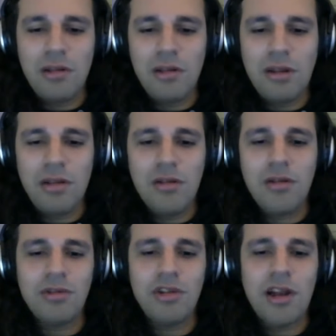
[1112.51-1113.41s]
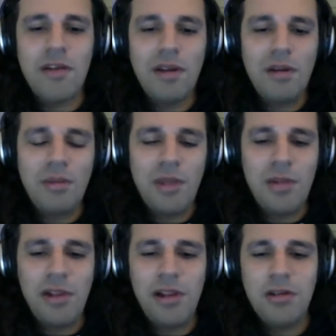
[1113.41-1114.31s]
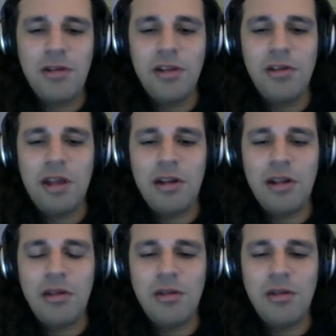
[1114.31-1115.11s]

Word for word: doesn't know Java, maybe it's you that needs to,